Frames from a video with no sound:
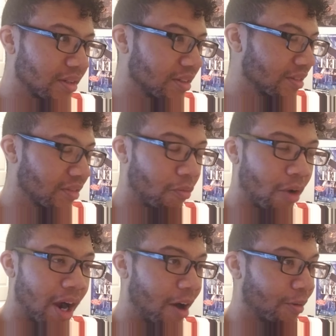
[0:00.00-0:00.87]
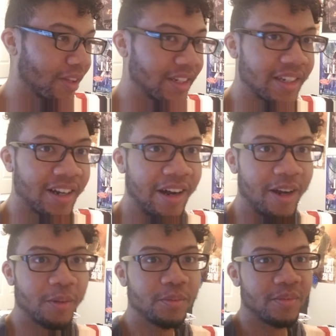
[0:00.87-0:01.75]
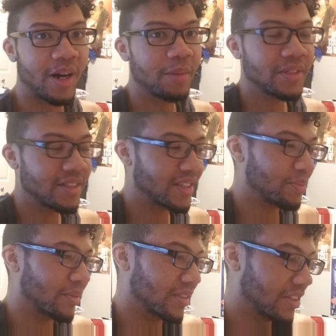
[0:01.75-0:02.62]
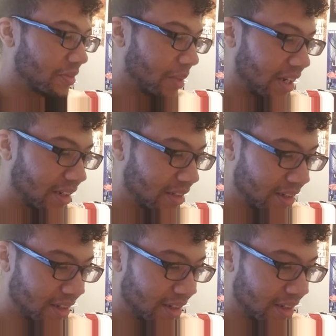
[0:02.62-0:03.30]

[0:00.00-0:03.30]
Wow, like I'm I'm in disbelief, man.